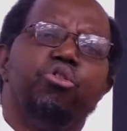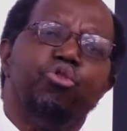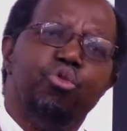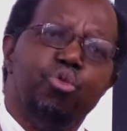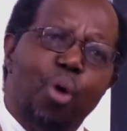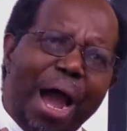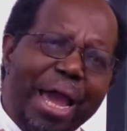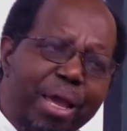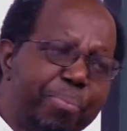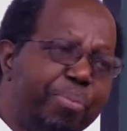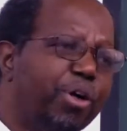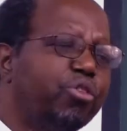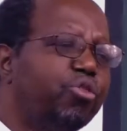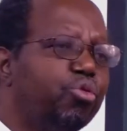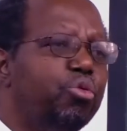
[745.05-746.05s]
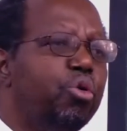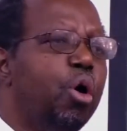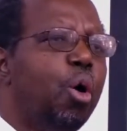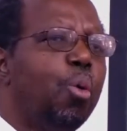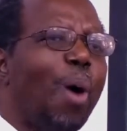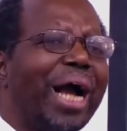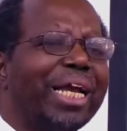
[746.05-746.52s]
you were able to
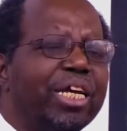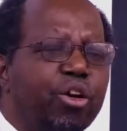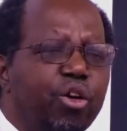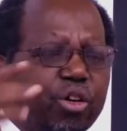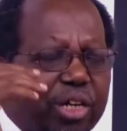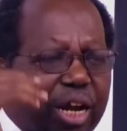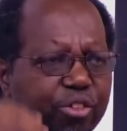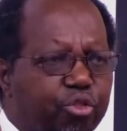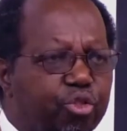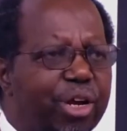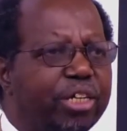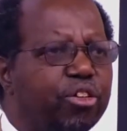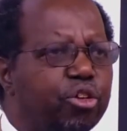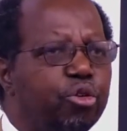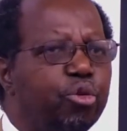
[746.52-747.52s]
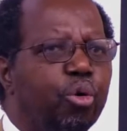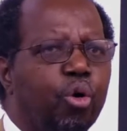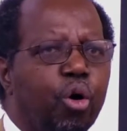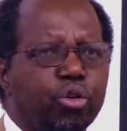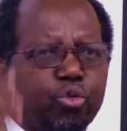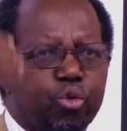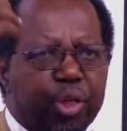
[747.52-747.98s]
work in your industry until you
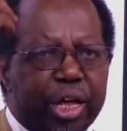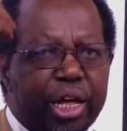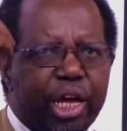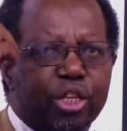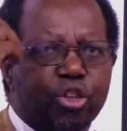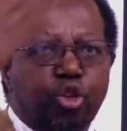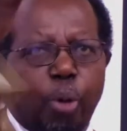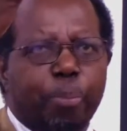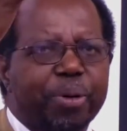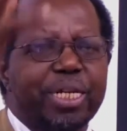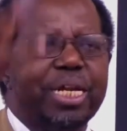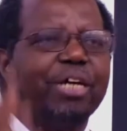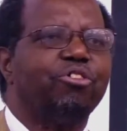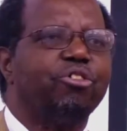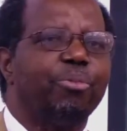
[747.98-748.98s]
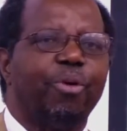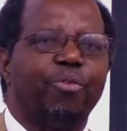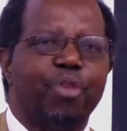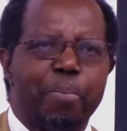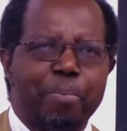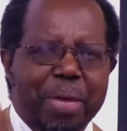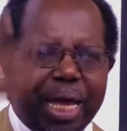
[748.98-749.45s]
got to the top leadership
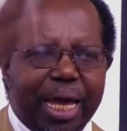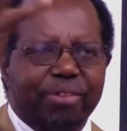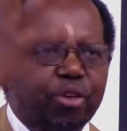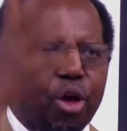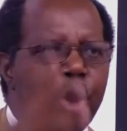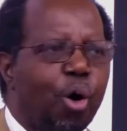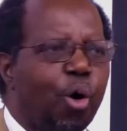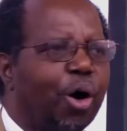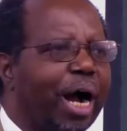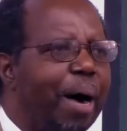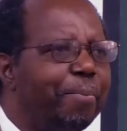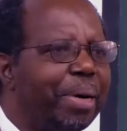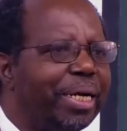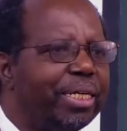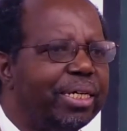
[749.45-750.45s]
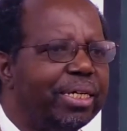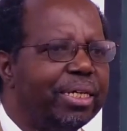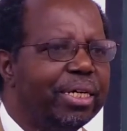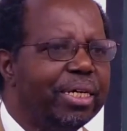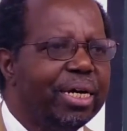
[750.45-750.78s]
of the biggest company.